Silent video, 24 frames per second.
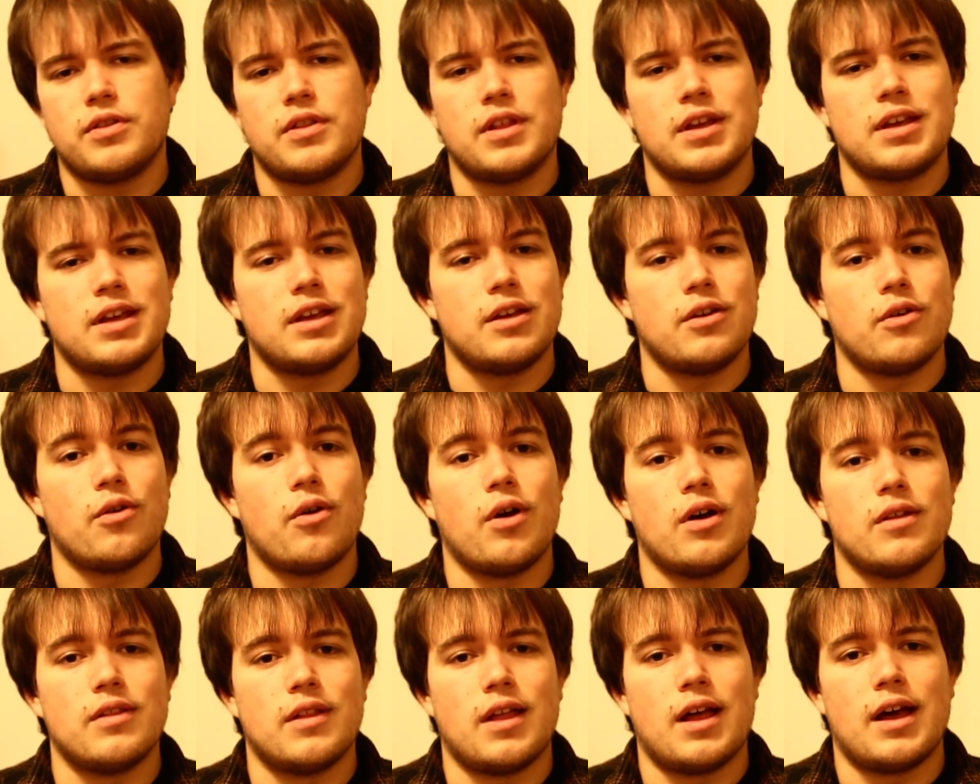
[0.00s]
They can
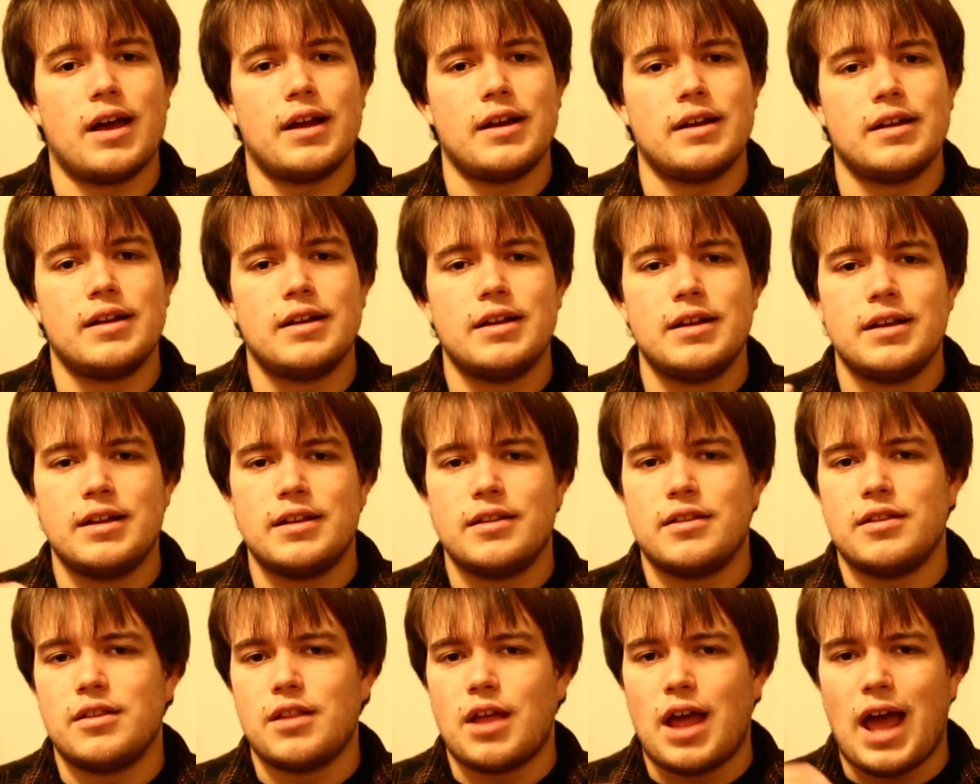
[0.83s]
go online,
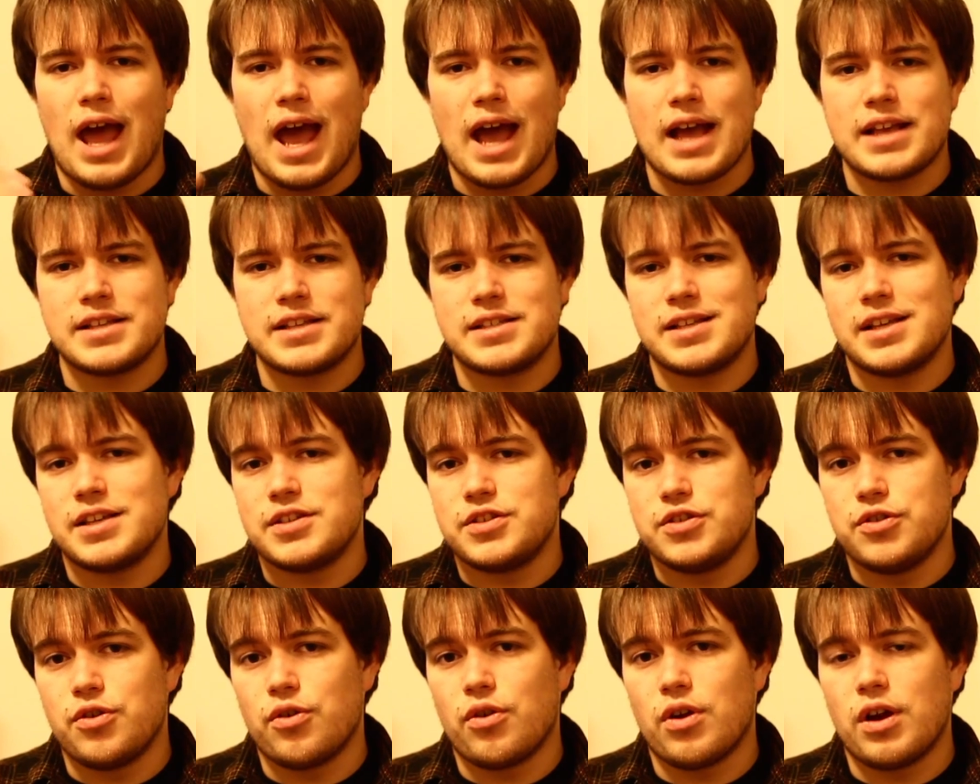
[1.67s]

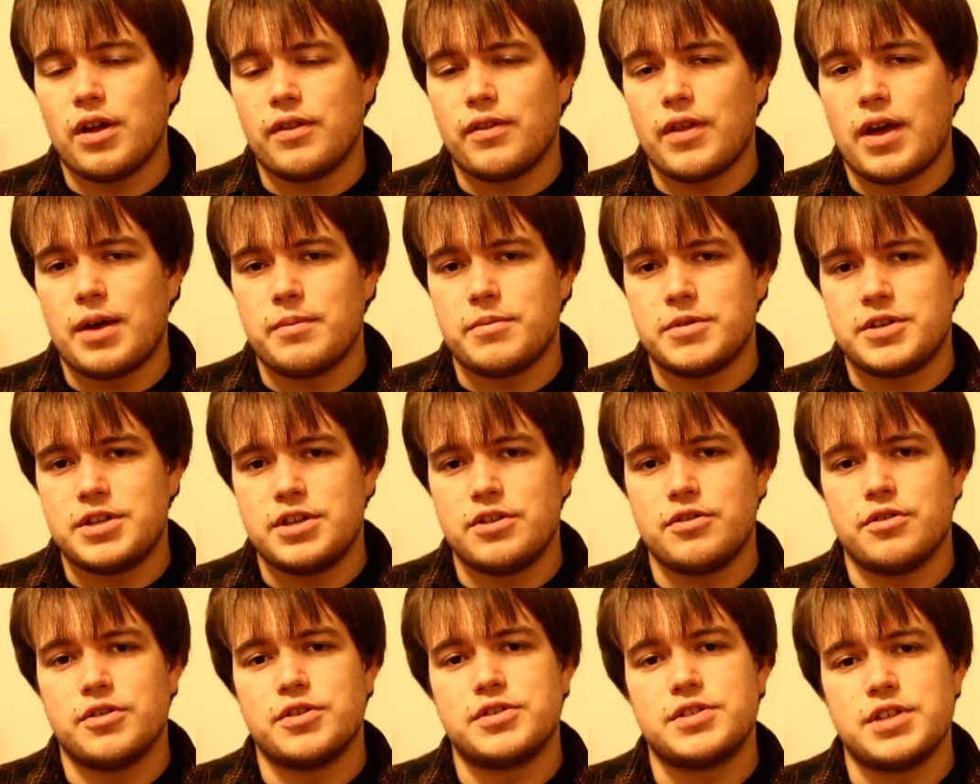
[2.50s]
access your online
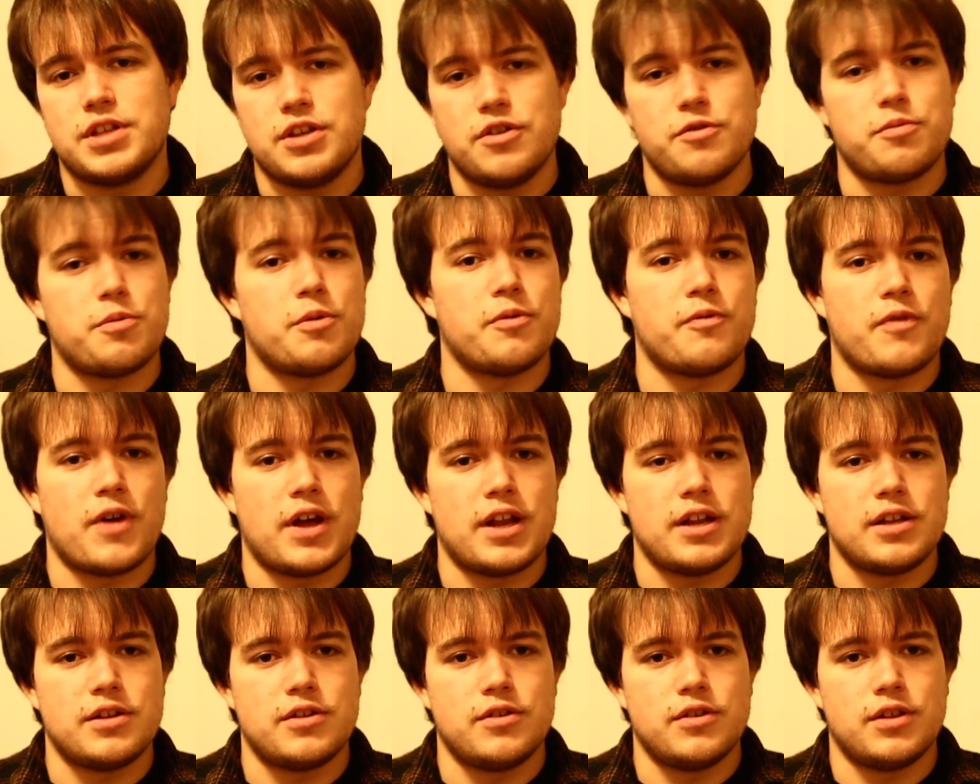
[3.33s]
materials that you've
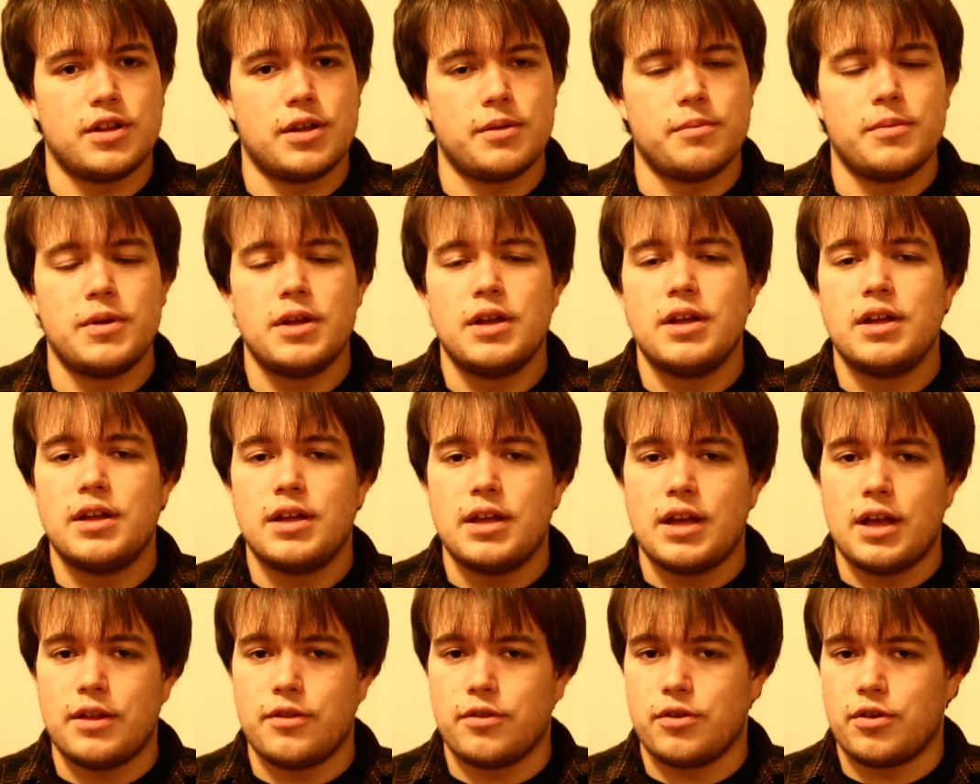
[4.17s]
provided to them,
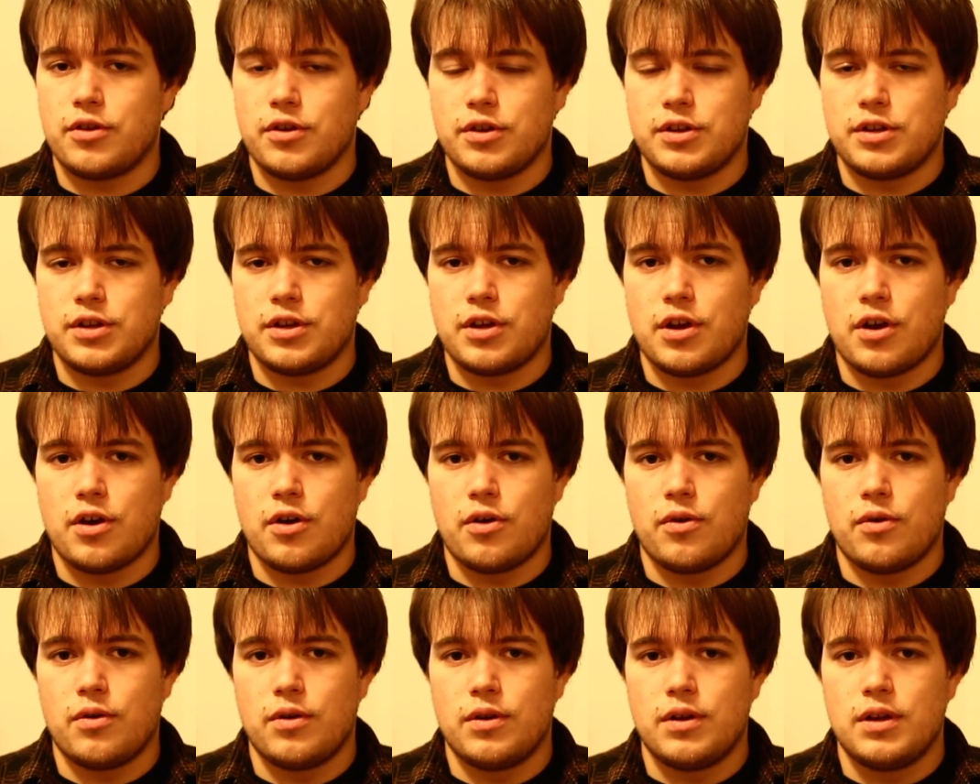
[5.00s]
and they're good to
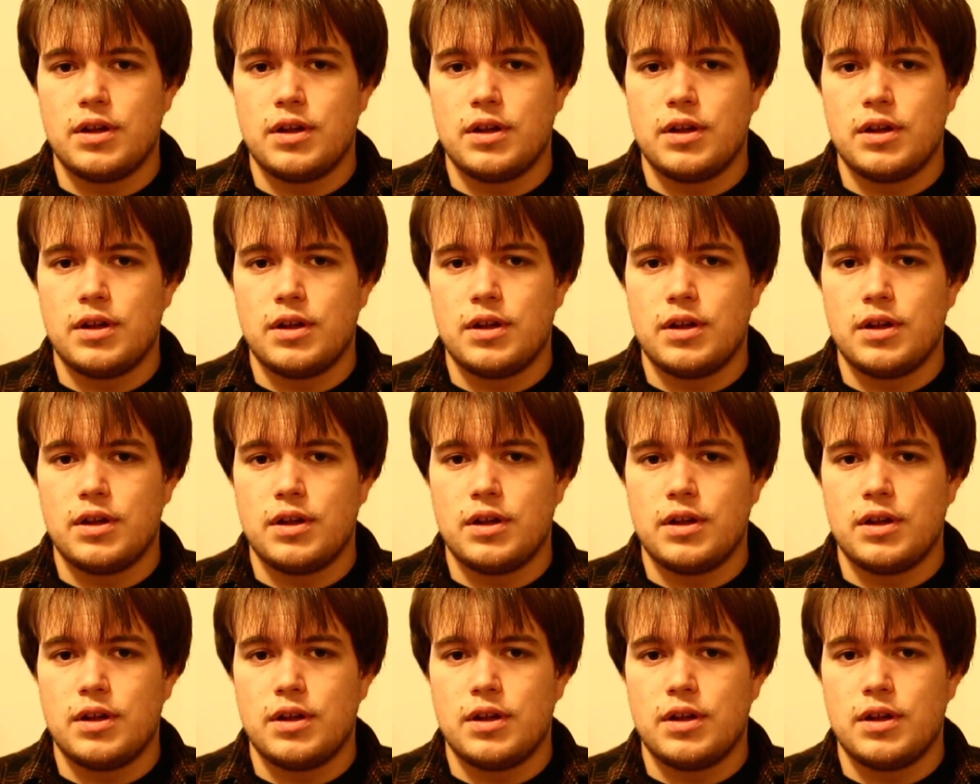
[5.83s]
go.